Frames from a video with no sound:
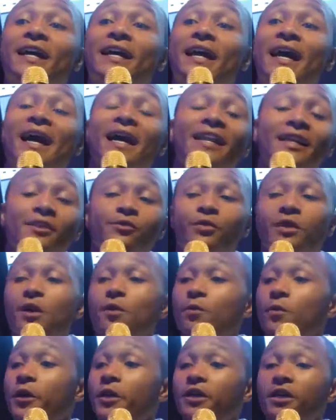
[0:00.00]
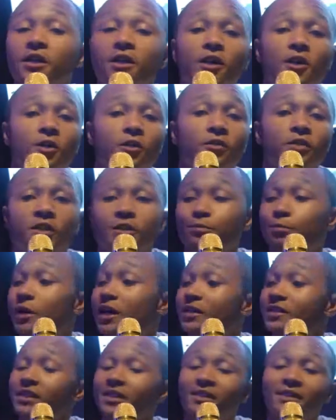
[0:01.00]
I got. That's what I'm working on. This
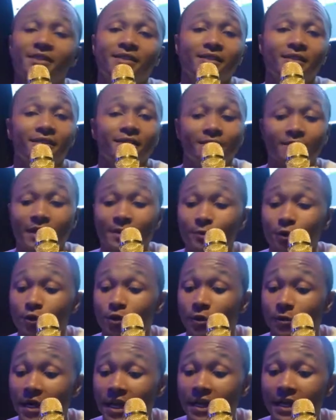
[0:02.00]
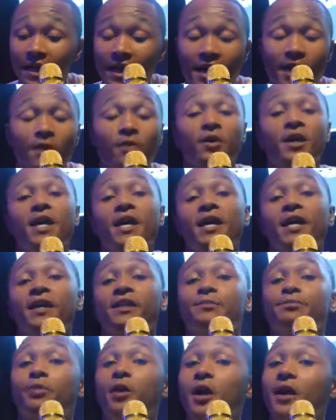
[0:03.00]
project, this song I'm doing right now
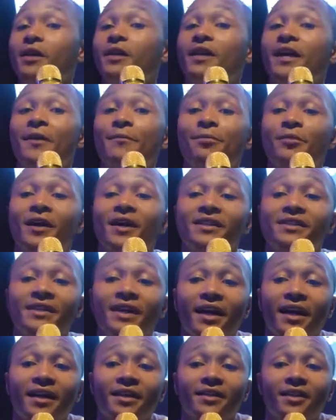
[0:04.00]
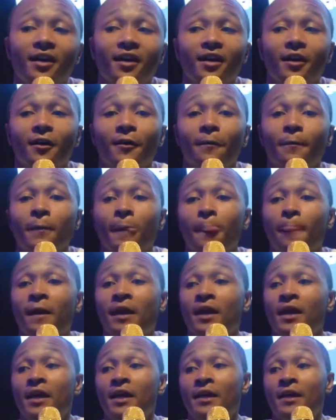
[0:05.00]
is part of that project.
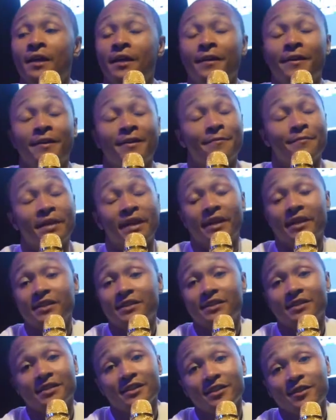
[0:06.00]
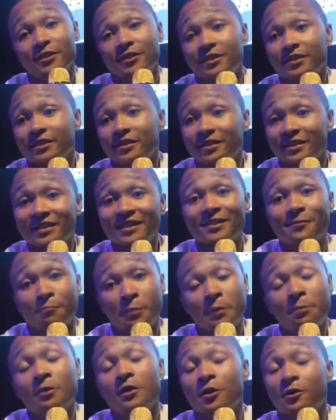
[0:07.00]
Man, this is
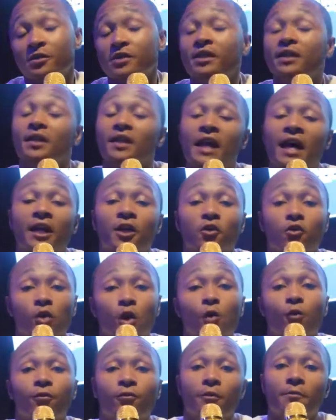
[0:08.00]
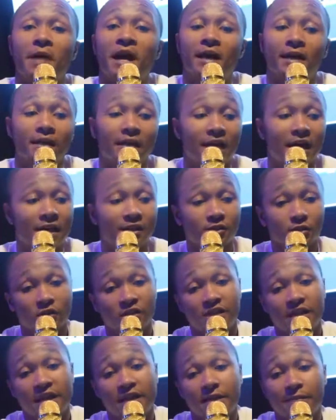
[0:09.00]
people gonna see a lot of growth from my Colossal
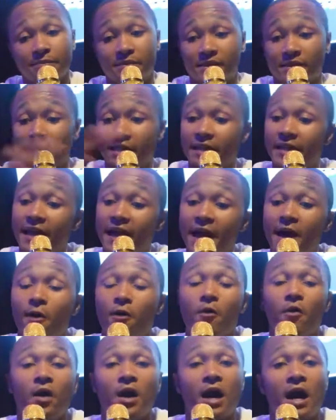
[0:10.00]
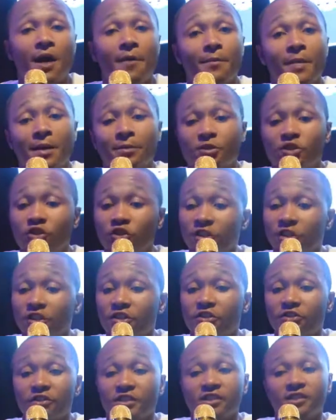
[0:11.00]
tape to now. I'm
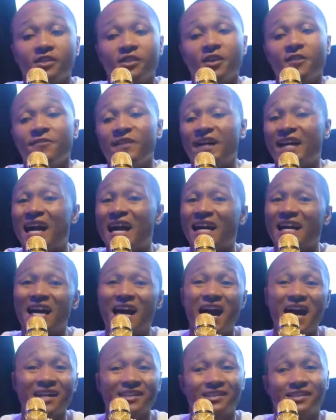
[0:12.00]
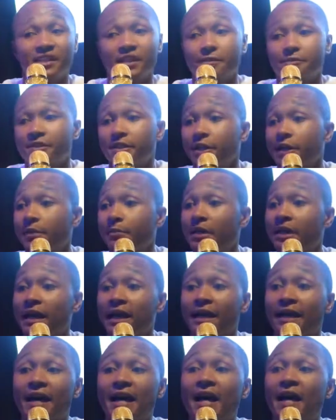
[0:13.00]
structuring stuff. I got concepts coming.
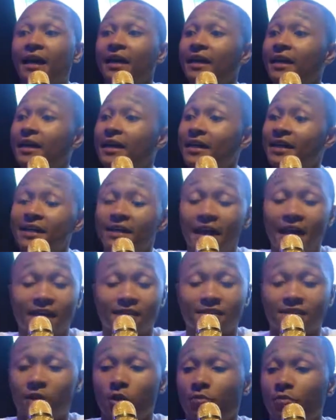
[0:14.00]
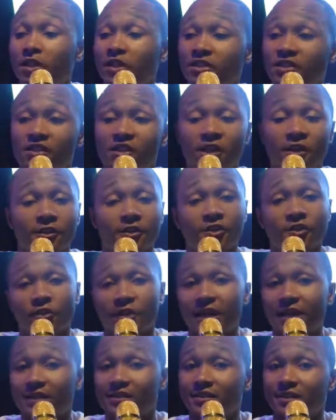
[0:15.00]
I got so much turn
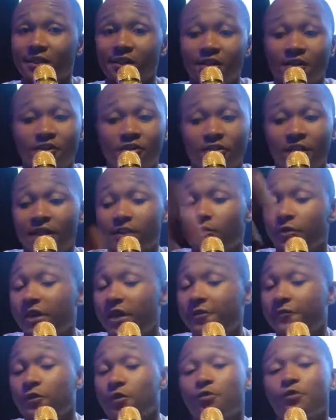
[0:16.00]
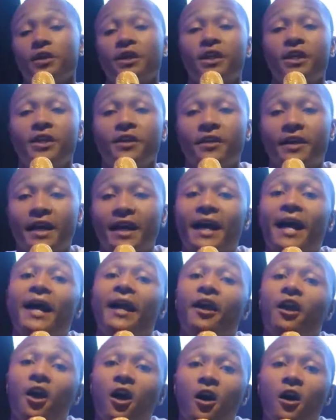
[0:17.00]
tracks, love tracks, whatever you want to hear. I
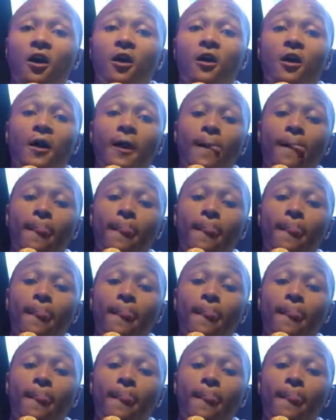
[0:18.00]
got it all.